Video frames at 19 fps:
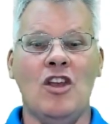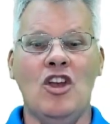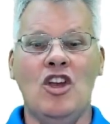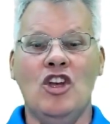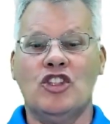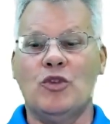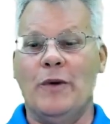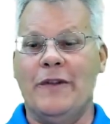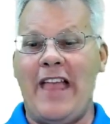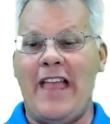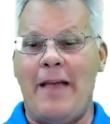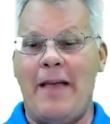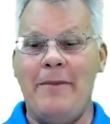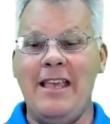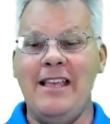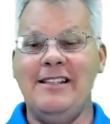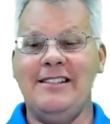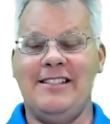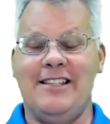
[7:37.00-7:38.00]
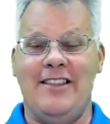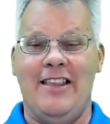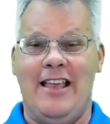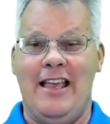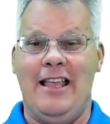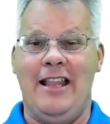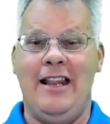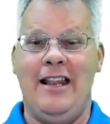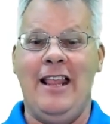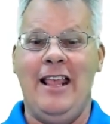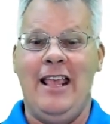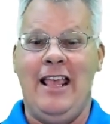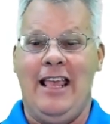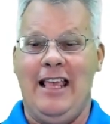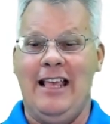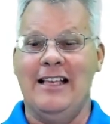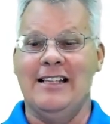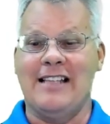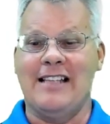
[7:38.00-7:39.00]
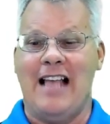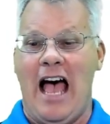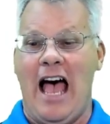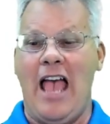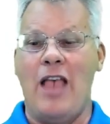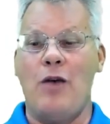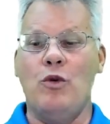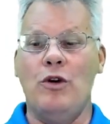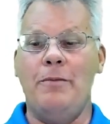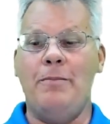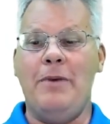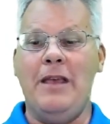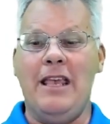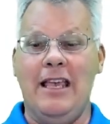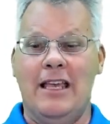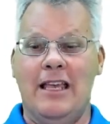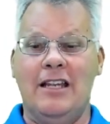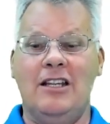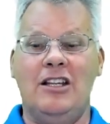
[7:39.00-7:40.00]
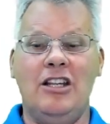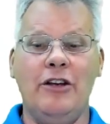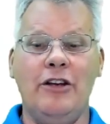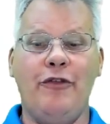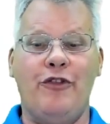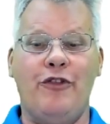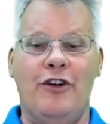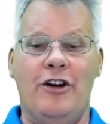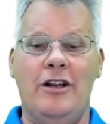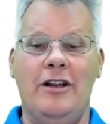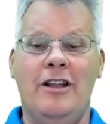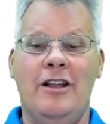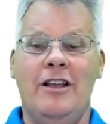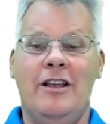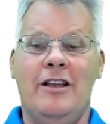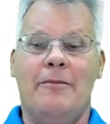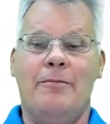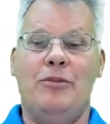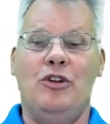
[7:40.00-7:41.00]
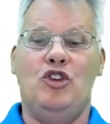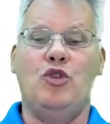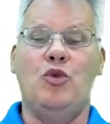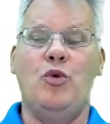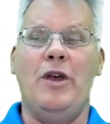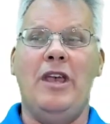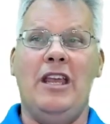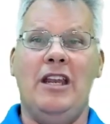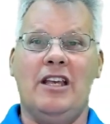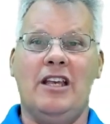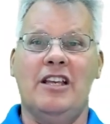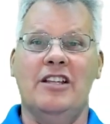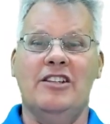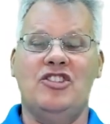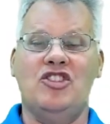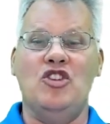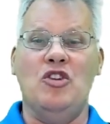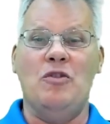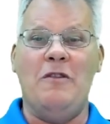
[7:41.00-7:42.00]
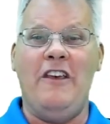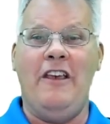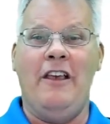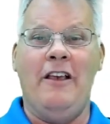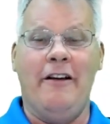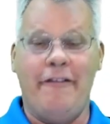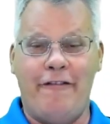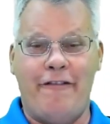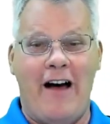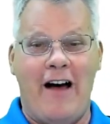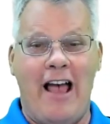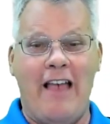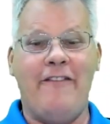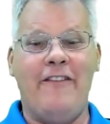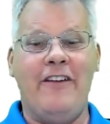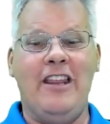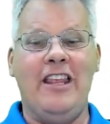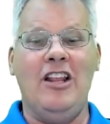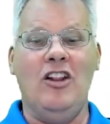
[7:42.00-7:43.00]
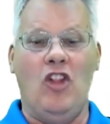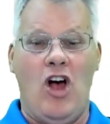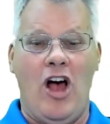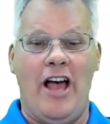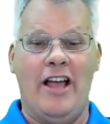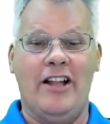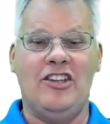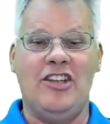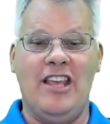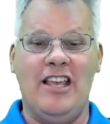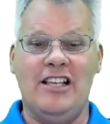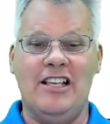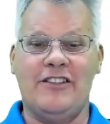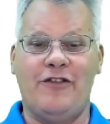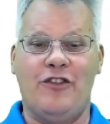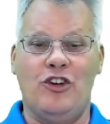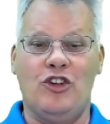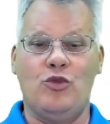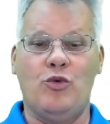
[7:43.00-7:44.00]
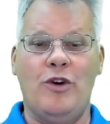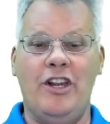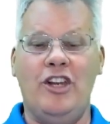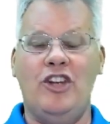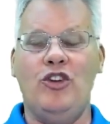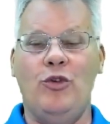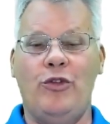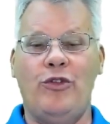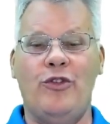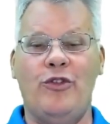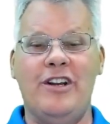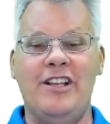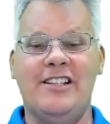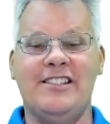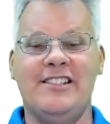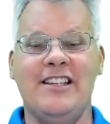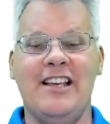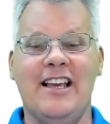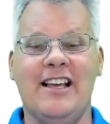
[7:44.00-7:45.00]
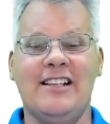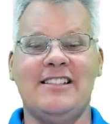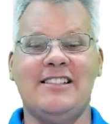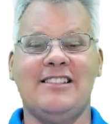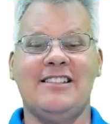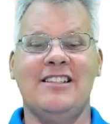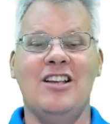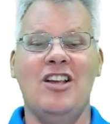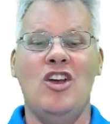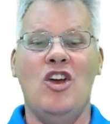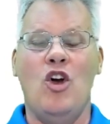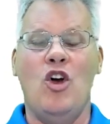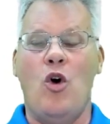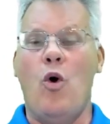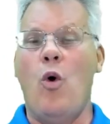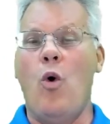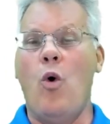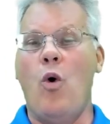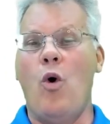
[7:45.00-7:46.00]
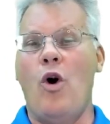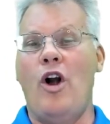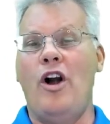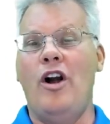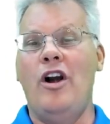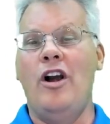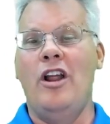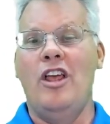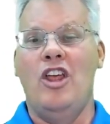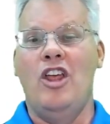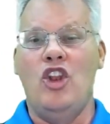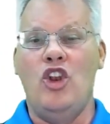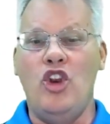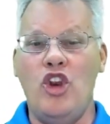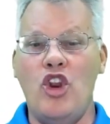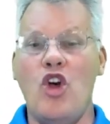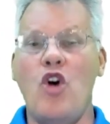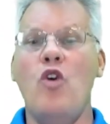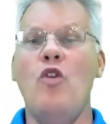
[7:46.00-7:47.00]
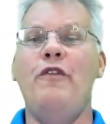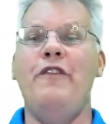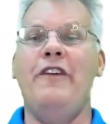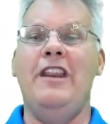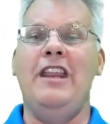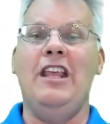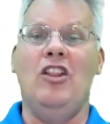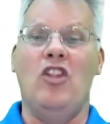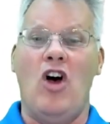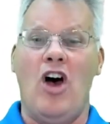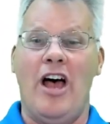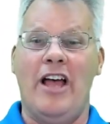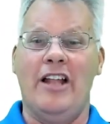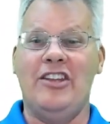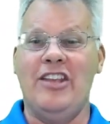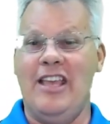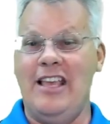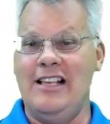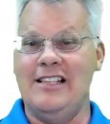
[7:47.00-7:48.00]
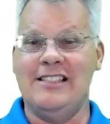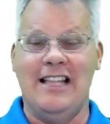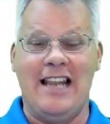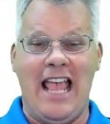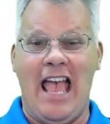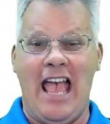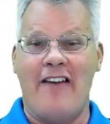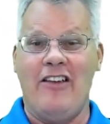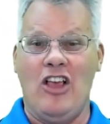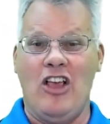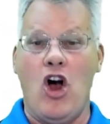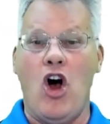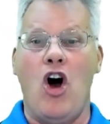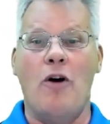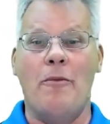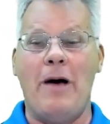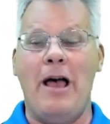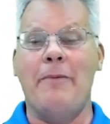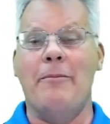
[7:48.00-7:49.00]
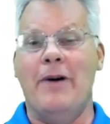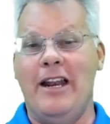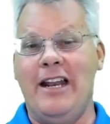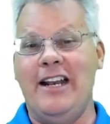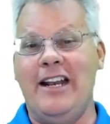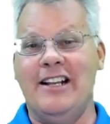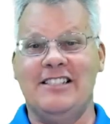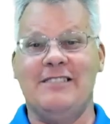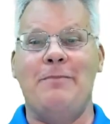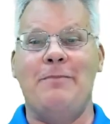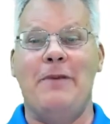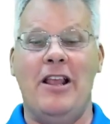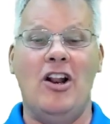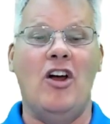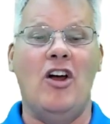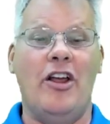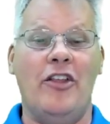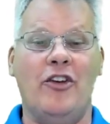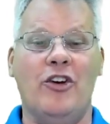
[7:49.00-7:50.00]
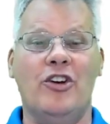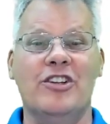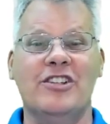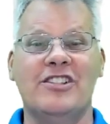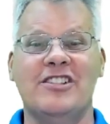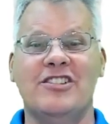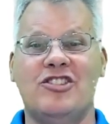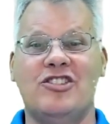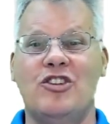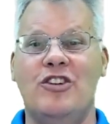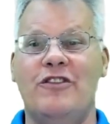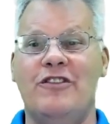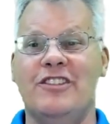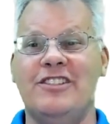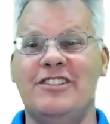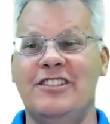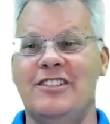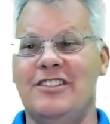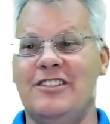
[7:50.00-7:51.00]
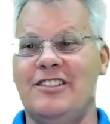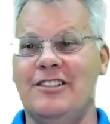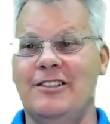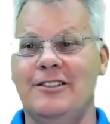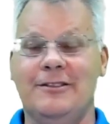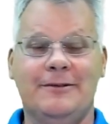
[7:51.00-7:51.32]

So what that means then is I would be indifferent between consuming 5 Vinny lattes for $22.36 or no Vinny lattes and having all my money to spend on other goods and services.